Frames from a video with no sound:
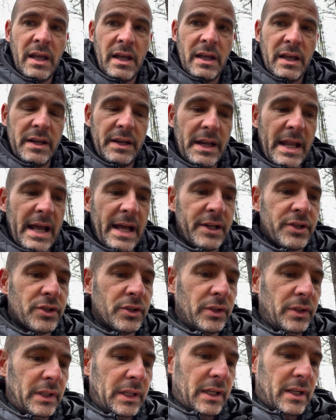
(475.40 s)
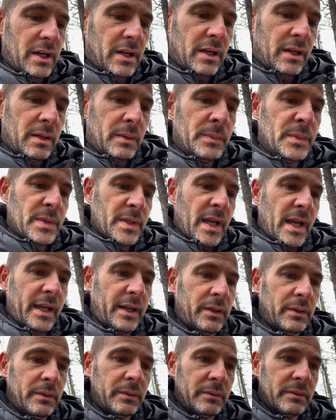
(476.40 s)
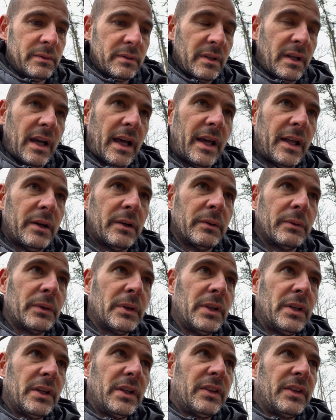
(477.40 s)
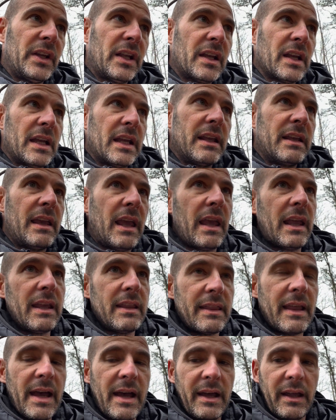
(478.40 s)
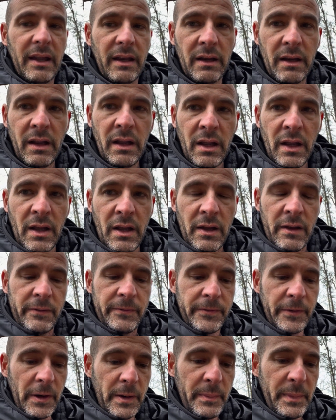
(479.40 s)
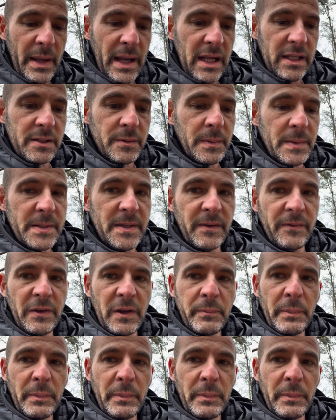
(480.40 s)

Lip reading: naturally comes. I don't really think I gained that from that specific